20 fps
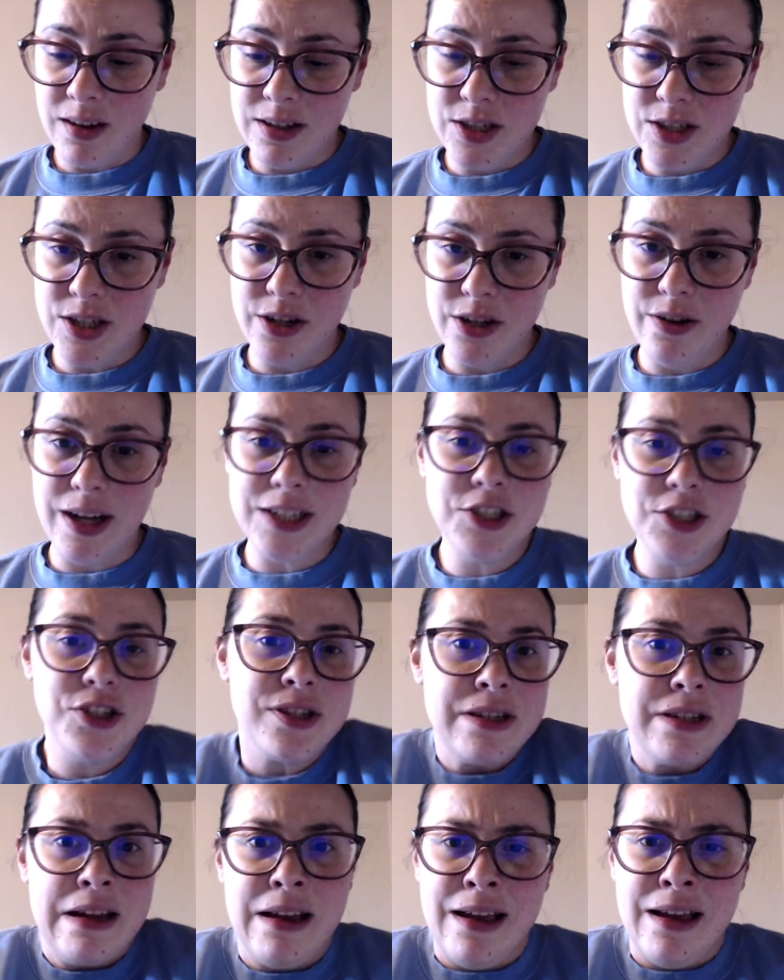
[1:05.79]
So I
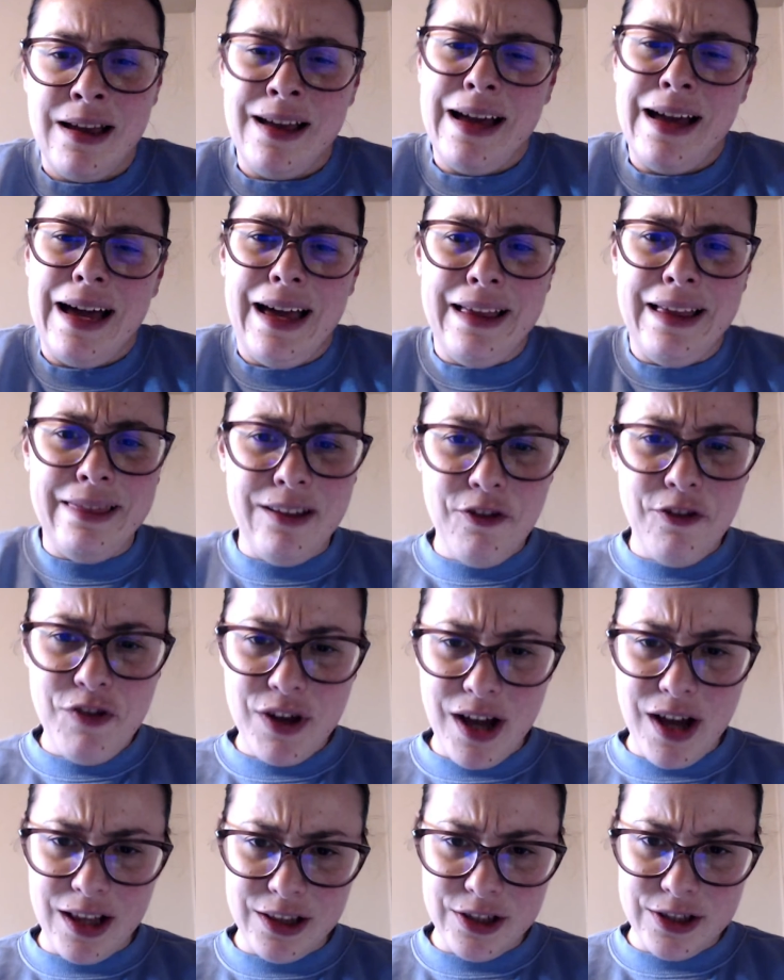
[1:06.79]
just, I love
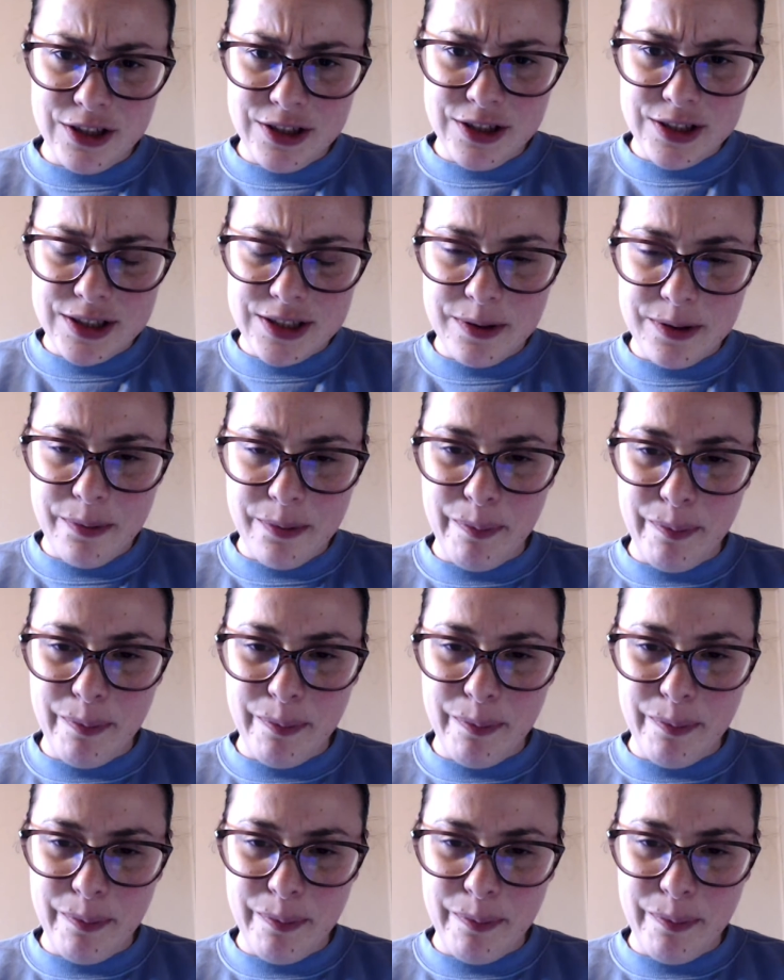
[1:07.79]
the colors,